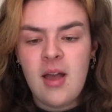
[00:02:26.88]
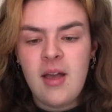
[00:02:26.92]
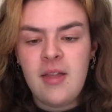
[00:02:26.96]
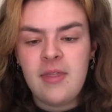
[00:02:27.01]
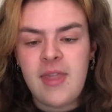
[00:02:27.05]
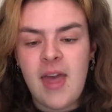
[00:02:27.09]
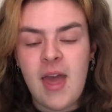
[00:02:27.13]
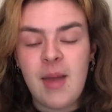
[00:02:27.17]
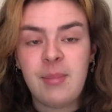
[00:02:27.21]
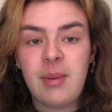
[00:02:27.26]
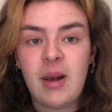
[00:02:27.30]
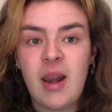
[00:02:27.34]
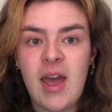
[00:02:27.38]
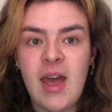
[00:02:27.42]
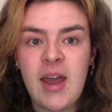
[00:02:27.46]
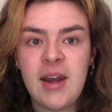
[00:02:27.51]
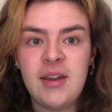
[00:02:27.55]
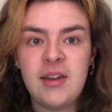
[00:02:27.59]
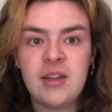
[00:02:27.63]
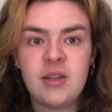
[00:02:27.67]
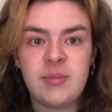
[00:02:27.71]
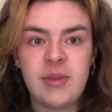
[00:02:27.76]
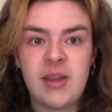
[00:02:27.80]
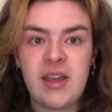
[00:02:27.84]
Their plan
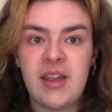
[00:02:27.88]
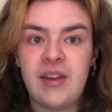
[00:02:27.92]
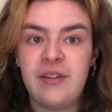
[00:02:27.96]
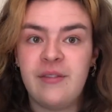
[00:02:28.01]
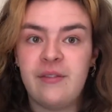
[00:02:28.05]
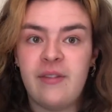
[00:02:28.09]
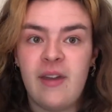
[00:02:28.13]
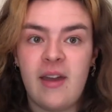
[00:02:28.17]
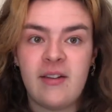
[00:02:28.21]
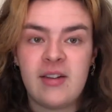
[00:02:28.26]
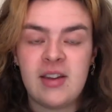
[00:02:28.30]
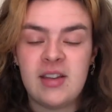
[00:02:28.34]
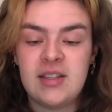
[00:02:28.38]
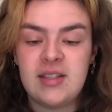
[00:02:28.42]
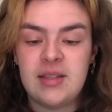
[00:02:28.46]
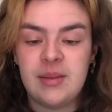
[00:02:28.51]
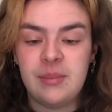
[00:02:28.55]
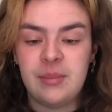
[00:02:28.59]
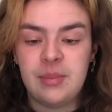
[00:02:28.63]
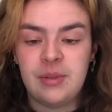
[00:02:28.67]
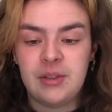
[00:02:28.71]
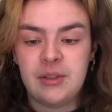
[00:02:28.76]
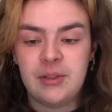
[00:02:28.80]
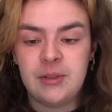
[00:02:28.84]
had been very
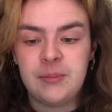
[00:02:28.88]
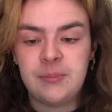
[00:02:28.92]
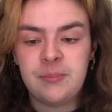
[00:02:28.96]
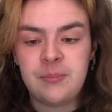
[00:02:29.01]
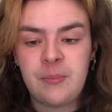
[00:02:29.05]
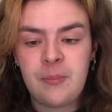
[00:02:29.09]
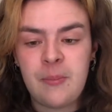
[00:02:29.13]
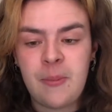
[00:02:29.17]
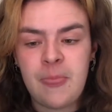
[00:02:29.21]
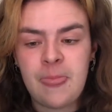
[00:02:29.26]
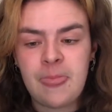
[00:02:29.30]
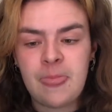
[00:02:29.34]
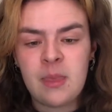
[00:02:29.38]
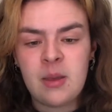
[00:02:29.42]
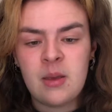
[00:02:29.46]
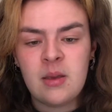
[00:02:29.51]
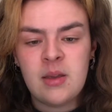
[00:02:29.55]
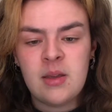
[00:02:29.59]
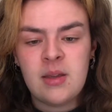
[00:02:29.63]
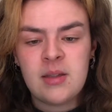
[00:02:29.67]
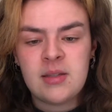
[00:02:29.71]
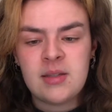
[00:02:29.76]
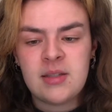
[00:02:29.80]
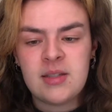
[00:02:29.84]
simple:
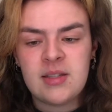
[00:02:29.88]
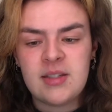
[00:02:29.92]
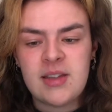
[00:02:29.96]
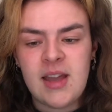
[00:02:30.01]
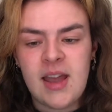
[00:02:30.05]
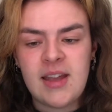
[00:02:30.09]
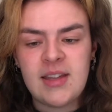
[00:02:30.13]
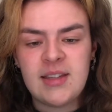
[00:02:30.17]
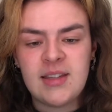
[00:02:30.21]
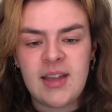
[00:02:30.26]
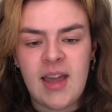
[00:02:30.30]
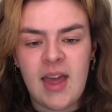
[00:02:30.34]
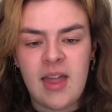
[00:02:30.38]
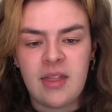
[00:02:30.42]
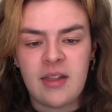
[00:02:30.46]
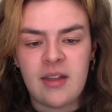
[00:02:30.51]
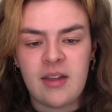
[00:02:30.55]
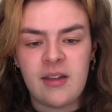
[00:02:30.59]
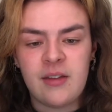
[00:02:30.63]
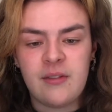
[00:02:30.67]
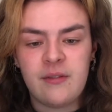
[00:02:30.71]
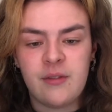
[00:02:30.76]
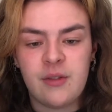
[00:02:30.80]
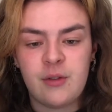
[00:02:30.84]
to stay together
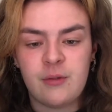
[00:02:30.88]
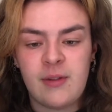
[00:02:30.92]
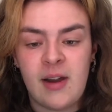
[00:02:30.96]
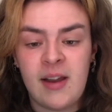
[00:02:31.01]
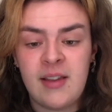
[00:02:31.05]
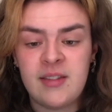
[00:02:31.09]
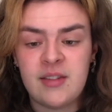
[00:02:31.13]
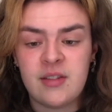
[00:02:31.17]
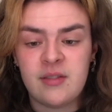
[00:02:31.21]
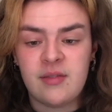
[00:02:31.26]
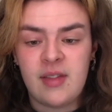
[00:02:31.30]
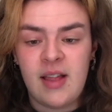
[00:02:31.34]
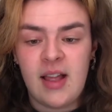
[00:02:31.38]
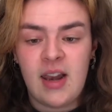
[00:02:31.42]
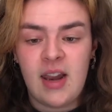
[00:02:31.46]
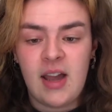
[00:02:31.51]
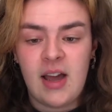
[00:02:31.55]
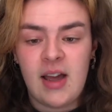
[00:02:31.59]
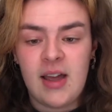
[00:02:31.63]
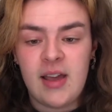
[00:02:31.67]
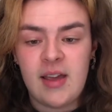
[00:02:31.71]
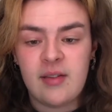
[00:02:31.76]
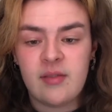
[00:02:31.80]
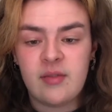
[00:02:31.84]
for the rest of their
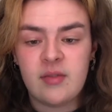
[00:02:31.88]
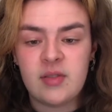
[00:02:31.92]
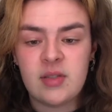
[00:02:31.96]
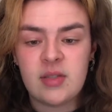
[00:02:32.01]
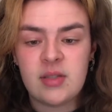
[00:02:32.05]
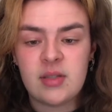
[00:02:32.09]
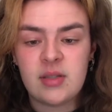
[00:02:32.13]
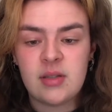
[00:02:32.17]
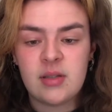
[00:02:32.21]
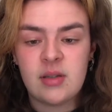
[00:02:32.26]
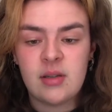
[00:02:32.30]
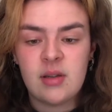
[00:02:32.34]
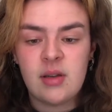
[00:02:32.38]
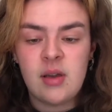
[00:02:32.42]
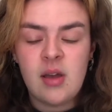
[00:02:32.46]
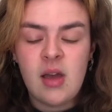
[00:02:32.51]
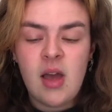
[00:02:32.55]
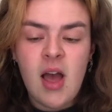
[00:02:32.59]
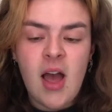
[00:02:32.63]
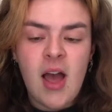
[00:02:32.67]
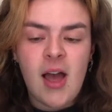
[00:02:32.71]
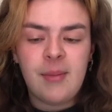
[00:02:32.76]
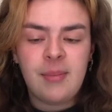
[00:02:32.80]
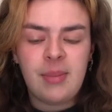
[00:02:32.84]
lives.
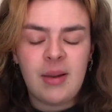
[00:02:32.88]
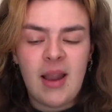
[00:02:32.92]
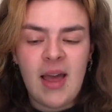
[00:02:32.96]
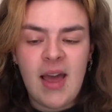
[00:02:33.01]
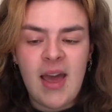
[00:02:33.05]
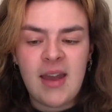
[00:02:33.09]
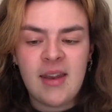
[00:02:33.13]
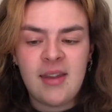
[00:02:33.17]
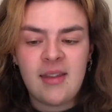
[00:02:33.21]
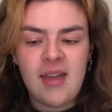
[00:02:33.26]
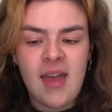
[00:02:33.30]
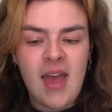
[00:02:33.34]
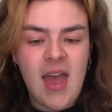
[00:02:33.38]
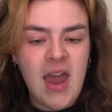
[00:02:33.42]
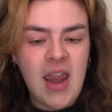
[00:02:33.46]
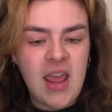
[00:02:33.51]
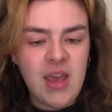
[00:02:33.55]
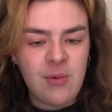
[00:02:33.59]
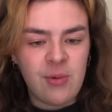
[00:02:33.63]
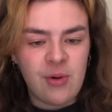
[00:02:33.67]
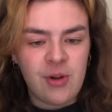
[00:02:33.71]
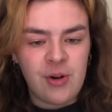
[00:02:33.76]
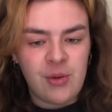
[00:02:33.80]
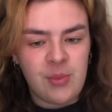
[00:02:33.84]
A plan that
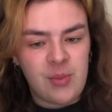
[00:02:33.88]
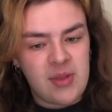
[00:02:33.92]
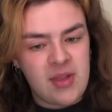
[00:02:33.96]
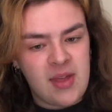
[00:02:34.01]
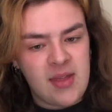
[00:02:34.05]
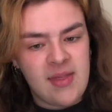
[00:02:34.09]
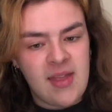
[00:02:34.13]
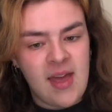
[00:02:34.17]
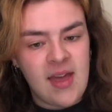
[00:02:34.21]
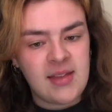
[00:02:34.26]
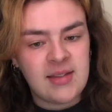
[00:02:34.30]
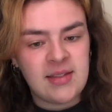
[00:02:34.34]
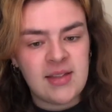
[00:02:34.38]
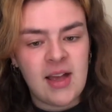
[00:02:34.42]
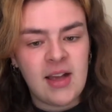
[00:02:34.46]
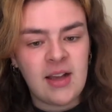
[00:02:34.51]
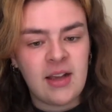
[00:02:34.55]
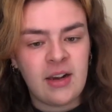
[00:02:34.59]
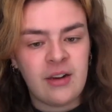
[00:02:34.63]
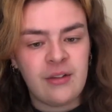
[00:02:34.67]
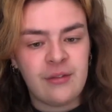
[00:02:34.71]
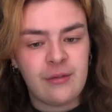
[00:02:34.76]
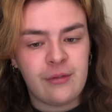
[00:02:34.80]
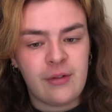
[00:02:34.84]
anyone within their
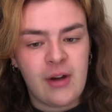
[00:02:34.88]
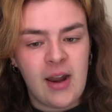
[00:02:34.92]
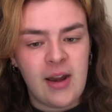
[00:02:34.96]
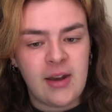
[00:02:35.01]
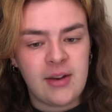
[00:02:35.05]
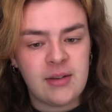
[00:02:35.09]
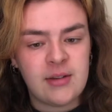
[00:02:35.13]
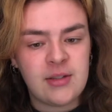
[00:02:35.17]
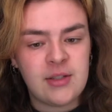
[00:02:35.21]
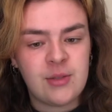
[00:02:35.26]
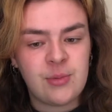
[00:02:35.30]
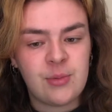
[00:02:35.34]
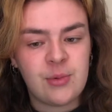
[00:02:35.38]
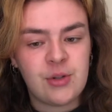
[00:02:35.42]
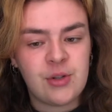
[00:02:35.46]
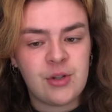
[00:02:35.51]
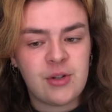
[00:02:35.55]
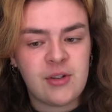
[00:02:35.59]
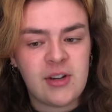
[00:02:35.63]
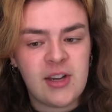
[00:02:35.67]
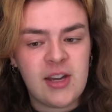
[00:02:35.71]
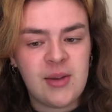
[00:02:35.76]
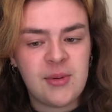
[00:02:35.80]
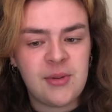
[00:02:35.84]
circle of friends would
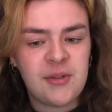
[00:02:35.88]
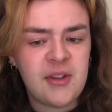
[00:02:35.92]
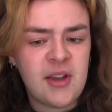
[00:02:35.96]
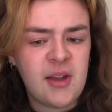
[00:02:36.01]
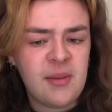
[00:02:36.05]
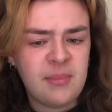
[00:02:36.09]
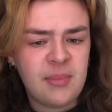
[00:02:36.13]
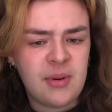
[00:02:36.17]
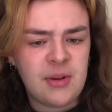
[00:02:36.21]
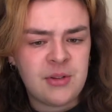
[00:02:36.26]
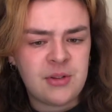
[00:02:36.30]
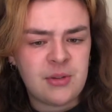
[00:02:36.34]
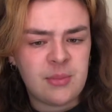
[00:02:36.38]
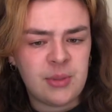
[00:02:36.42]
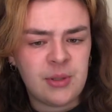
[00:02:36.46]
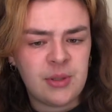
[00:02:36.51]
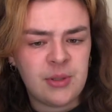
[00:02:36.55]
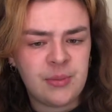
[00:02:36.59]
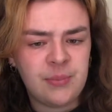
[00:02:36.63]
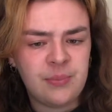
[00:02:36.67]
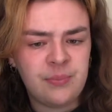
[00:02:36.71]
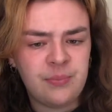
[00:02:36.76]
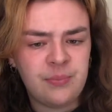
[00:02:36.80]
agree was accomplishable.